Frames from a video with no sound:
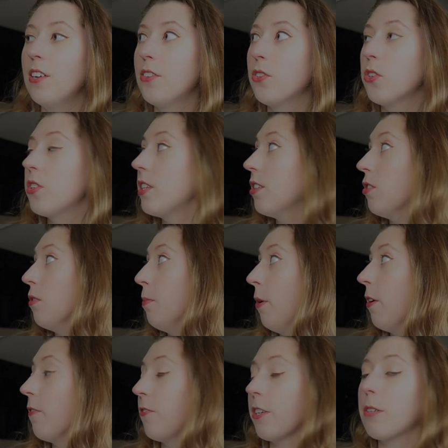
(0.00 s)
So these are
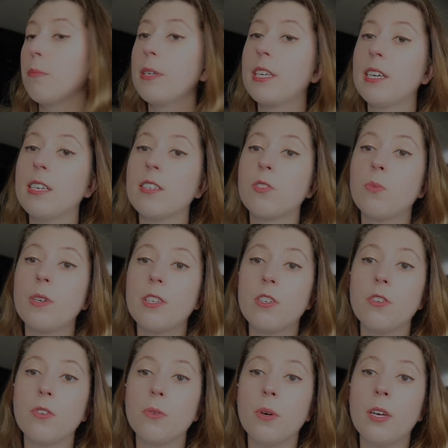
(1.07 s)
perfect because when
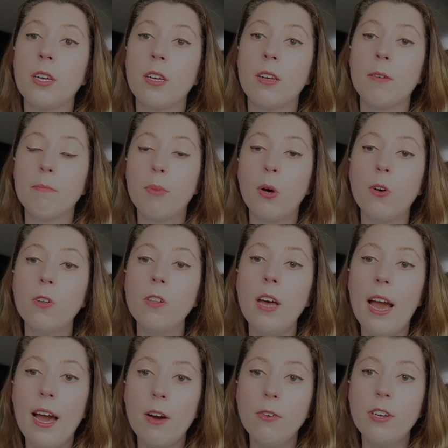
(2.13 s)
you pull
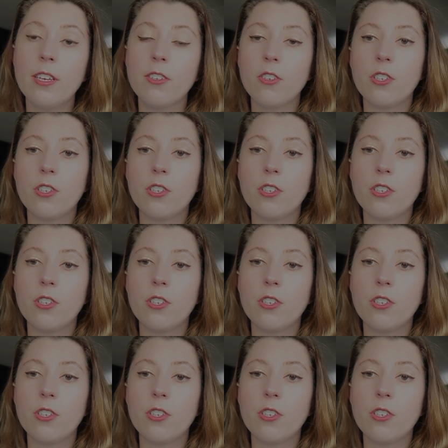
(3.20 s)
out, and you